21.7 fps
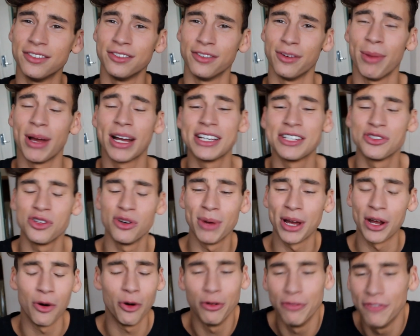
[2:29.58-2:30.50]
Rebecca stole
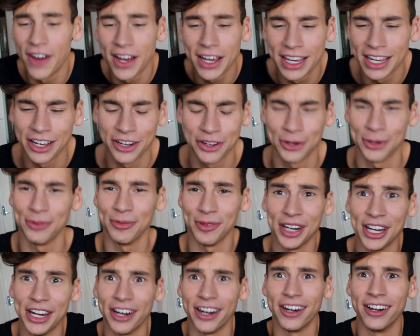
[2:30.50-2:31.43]
my whole fucking
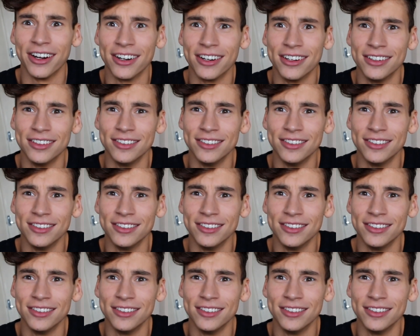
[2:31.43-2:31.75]
career.